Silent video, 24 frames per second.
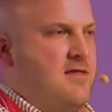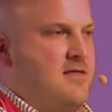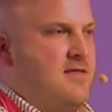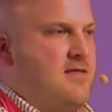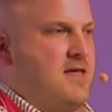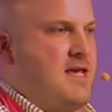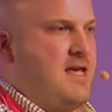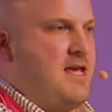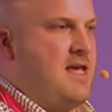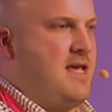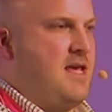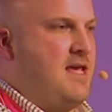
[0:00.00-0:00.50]

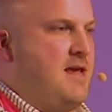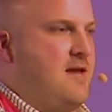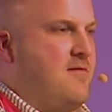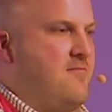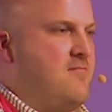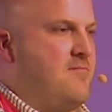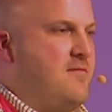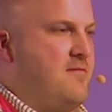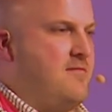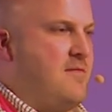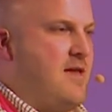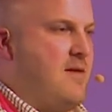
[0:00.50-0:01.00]
the
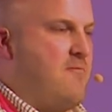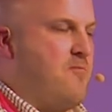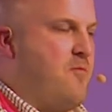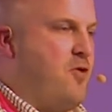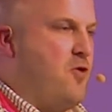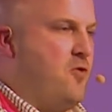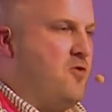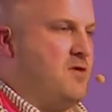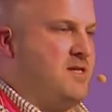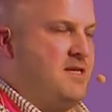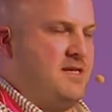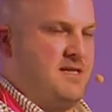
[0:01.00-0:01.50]

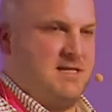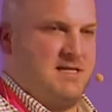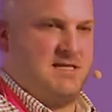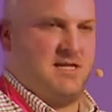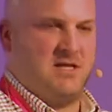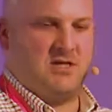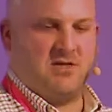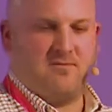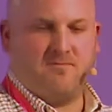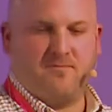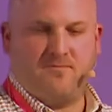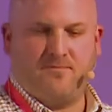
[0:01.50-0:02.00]
important
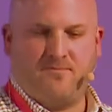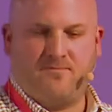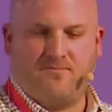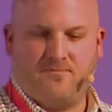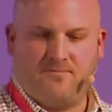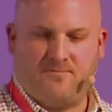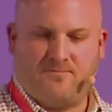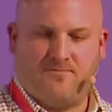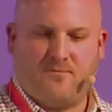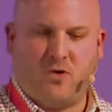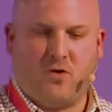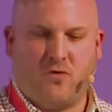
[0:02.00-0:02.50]
decision
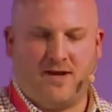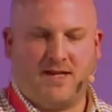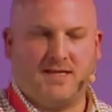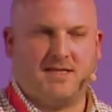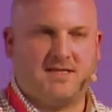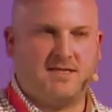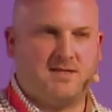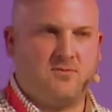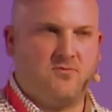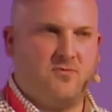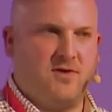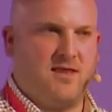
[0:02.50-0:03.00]

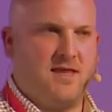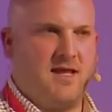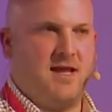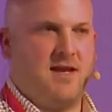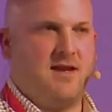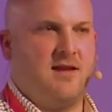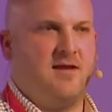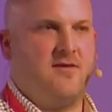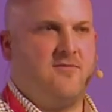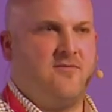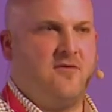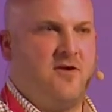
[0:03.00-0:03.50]
points
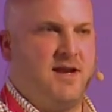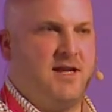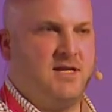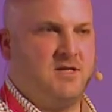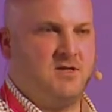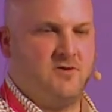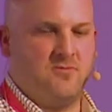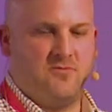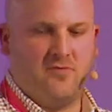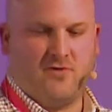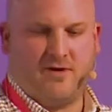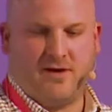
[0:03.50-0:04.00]
within a
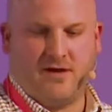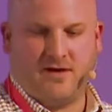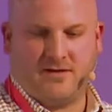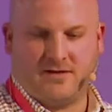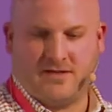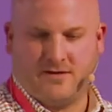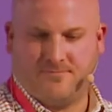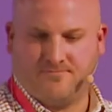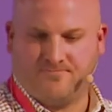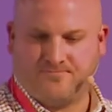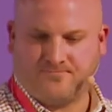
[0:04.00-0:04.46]
financial product.